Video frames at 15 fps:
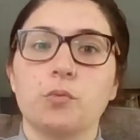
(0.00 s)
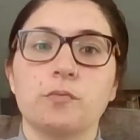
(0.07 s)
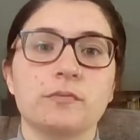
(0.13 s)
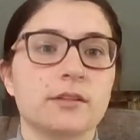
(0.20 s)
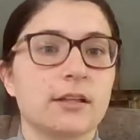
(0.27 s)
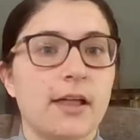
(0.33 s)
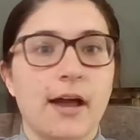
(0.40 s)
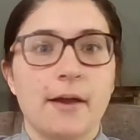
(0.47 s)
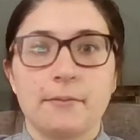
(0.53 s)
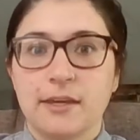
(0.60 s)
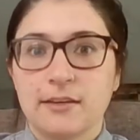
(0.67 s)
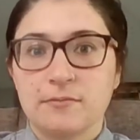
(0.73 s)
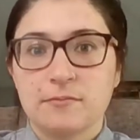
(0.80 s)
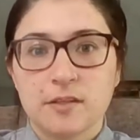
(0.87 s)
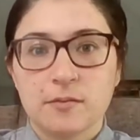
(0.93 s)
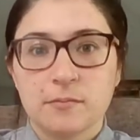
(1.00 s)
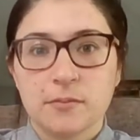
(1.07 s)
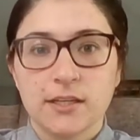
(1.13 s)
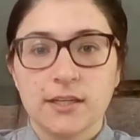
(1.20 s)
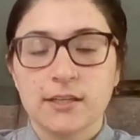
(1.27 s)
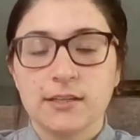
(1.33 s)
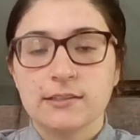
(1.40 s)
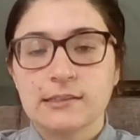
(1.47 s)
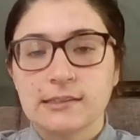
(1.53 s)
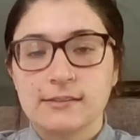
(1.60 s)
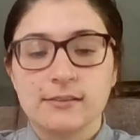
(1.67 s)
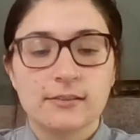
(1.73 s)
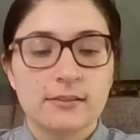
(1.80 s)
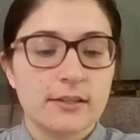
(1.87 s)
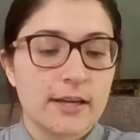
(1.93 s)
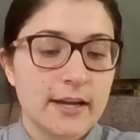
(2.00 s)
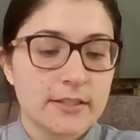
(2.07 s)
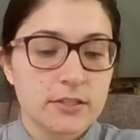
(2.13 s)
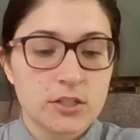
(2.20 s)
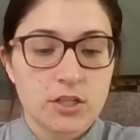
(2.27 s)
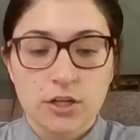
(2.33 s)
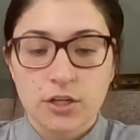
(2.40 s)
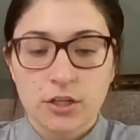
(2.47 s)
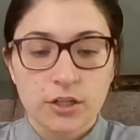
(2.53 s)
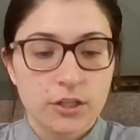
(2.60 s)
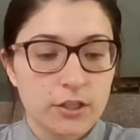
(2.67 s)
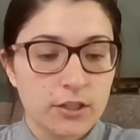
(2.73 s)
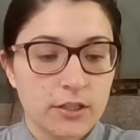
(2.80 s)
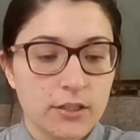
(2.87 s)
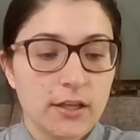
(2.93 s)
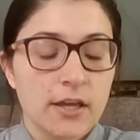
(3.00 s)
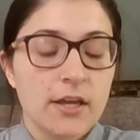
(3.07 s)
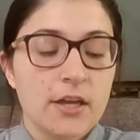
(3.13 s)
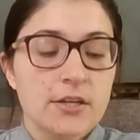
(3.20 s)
the lab gave me B, that's not good.